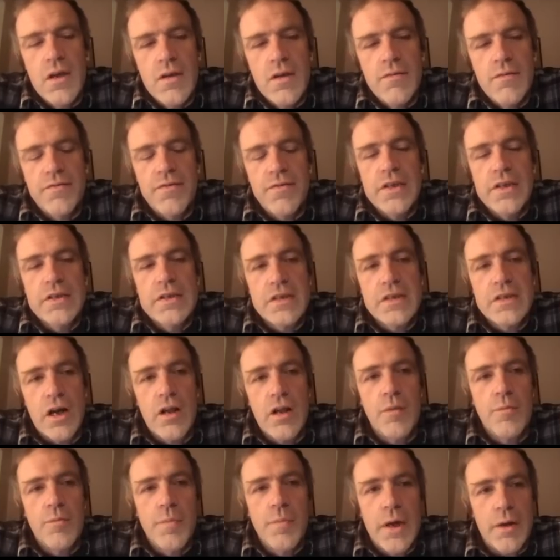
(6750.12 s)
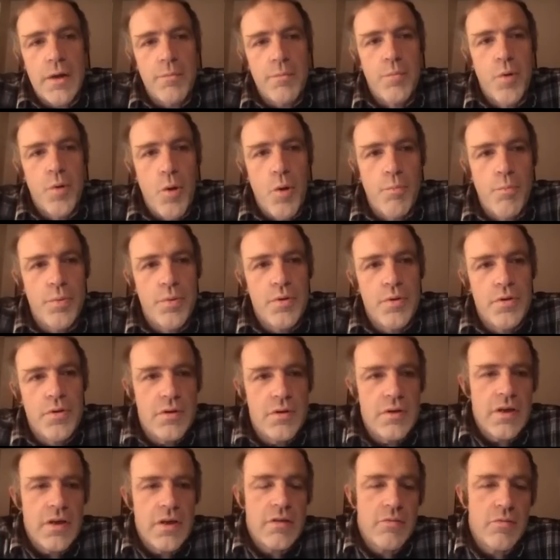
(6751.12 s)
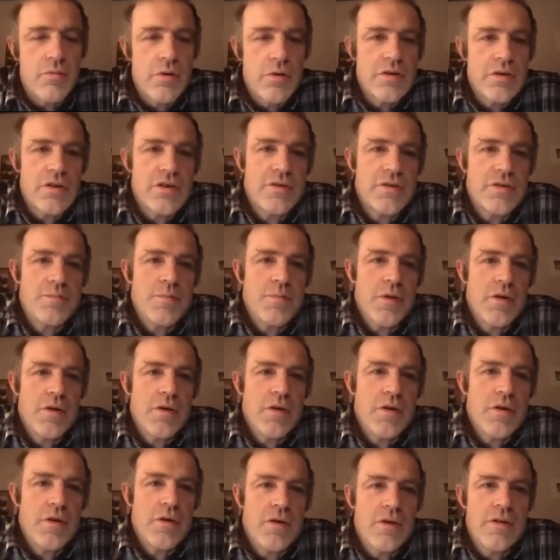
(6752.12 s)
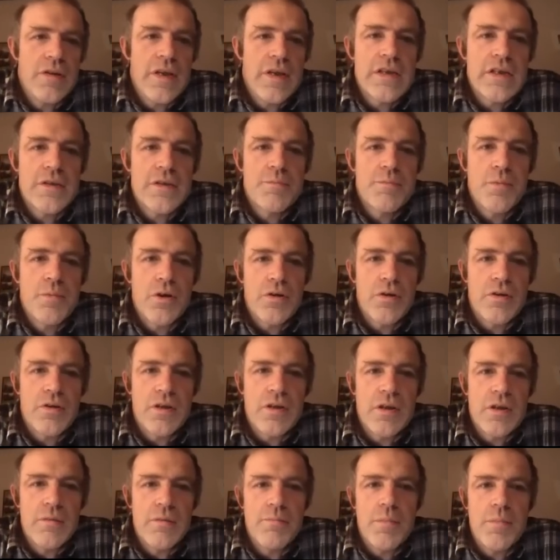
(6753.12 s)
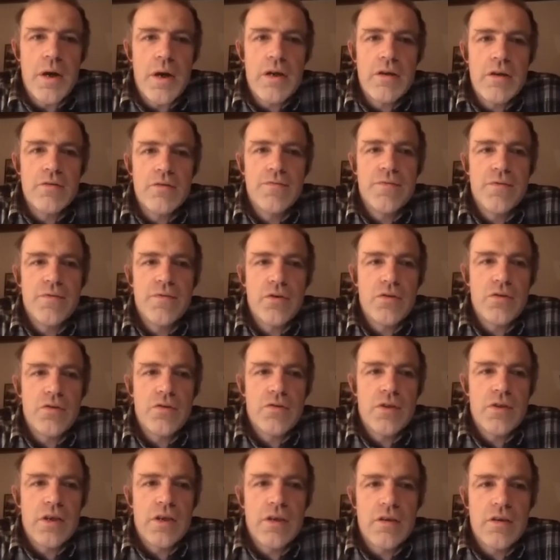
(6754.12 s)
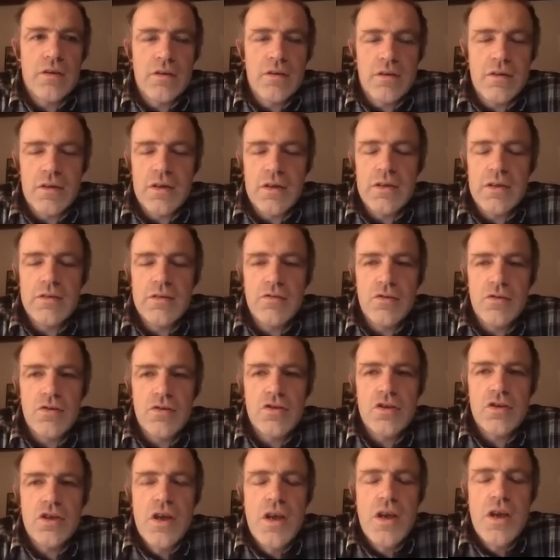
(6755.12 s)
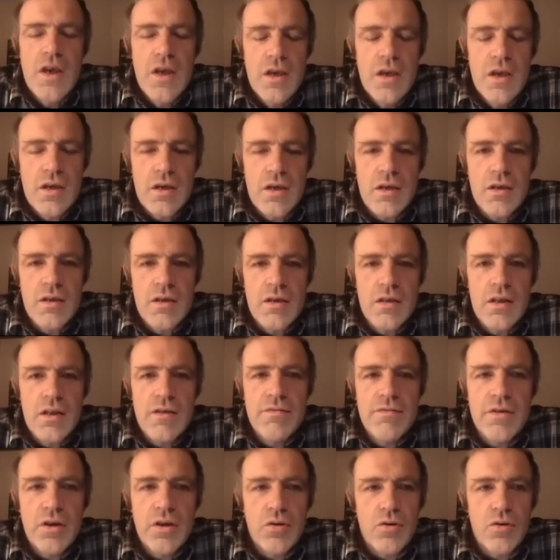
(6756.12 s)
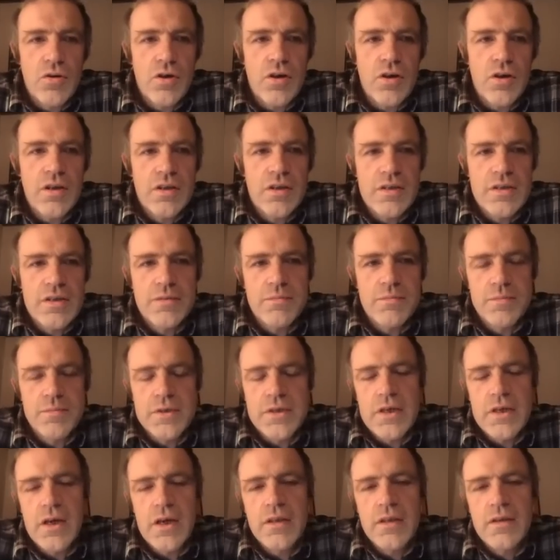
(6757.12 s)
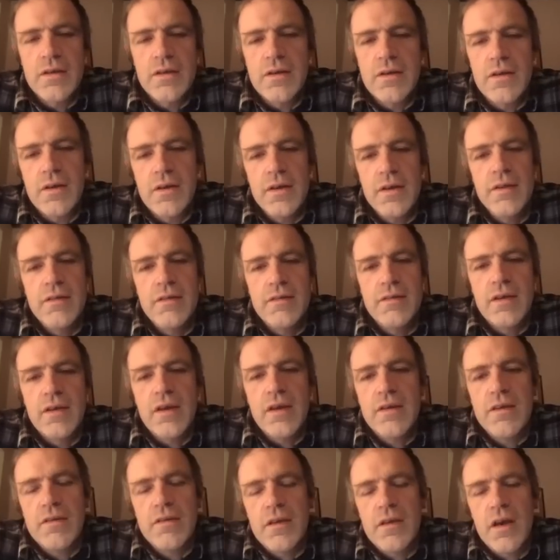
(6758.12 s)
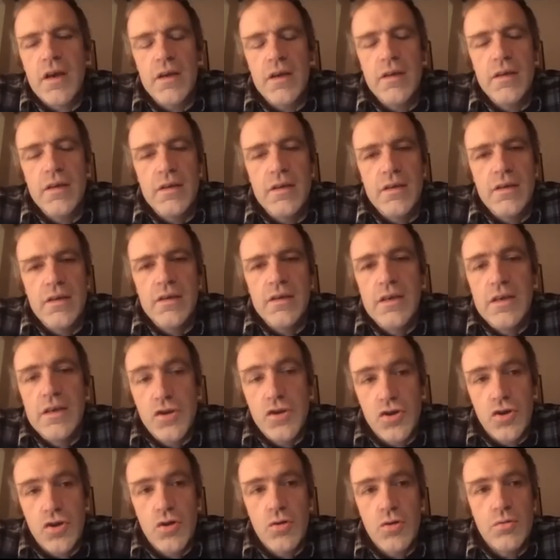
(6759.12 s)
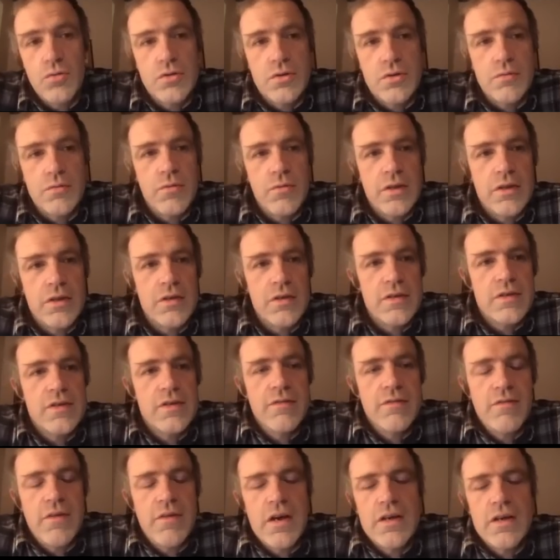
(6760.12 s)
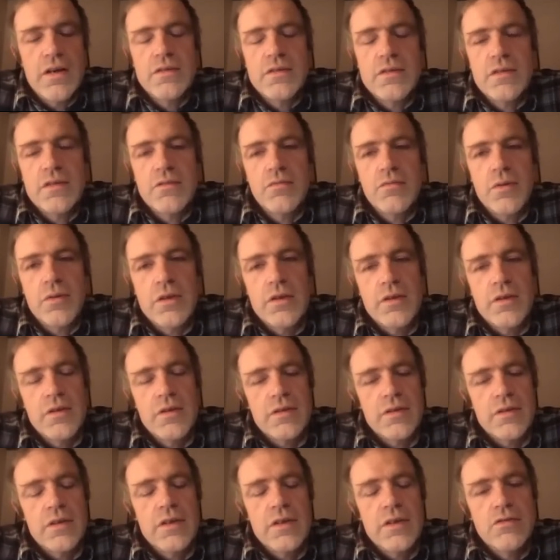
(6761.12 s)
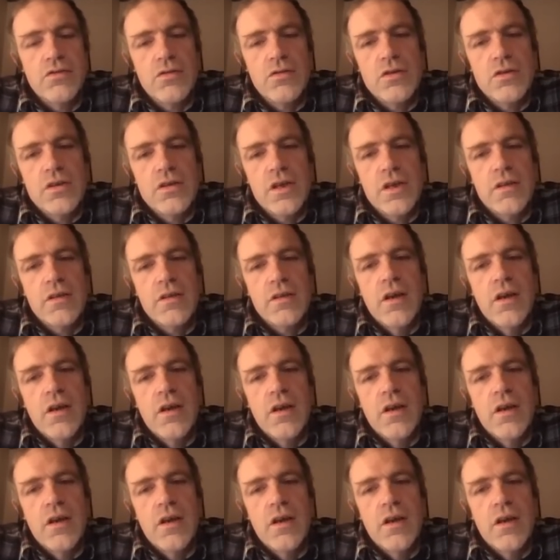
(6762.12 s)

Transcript: Fritz Albert Popp, that was an expert in biophotonic research in living organisms. And he says, he shows with his devices, with his research, that